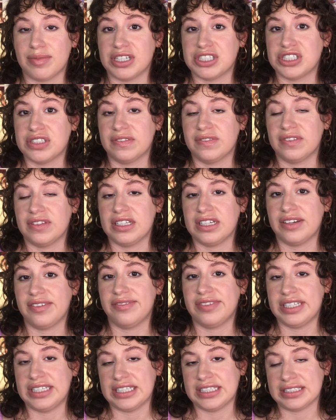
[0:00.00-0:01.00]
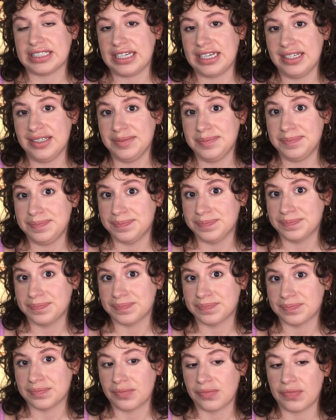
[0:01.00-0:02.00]
much of the vanilla.
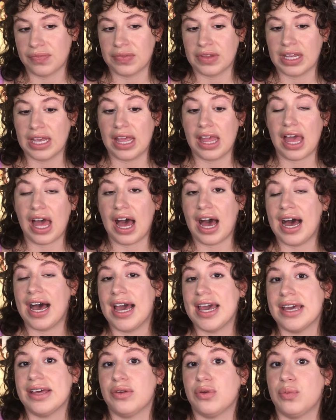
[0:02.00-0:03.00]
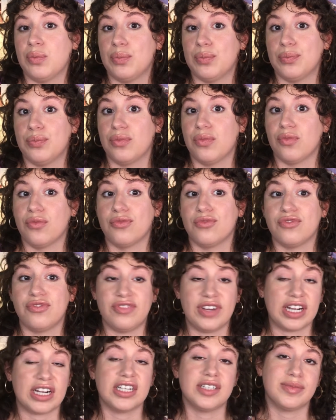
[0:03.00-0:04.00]
I
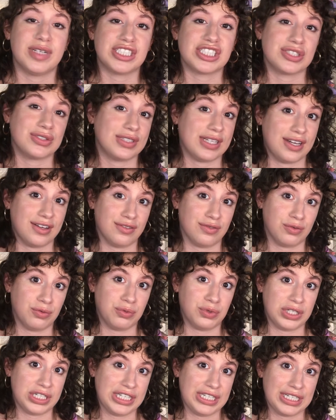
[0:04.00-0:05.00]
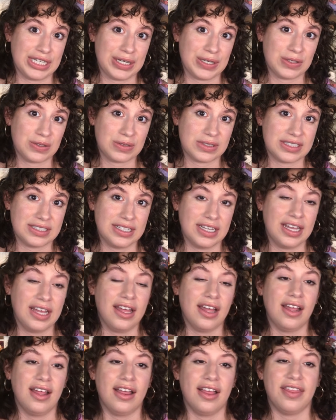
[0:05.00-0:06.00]
very much love woody notes.
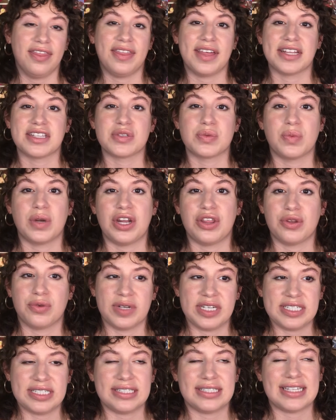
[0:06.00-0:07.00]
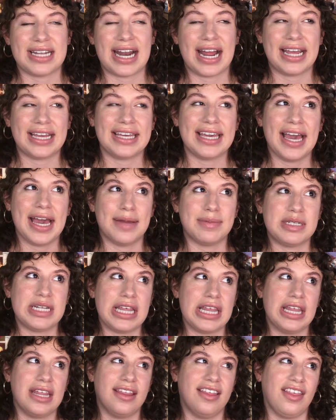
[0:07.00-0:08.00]
That's one of the reasons that I kept
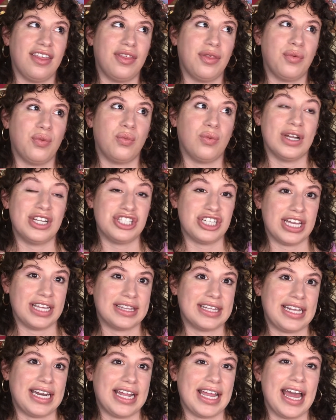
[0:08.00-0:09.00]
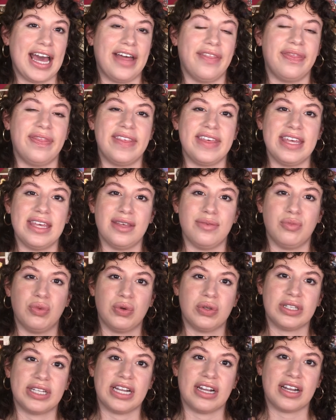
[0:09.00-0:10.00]
wishing that I had the
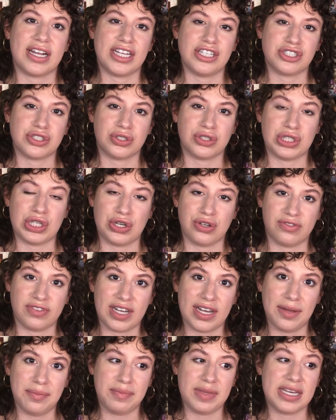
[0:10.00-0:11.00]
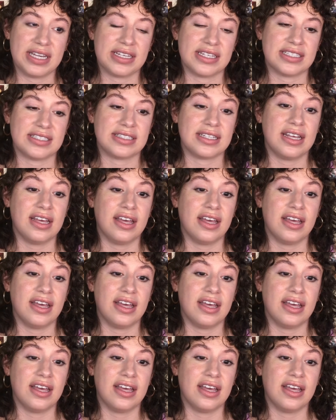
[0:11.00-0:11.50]
Mugler Angel Nova, because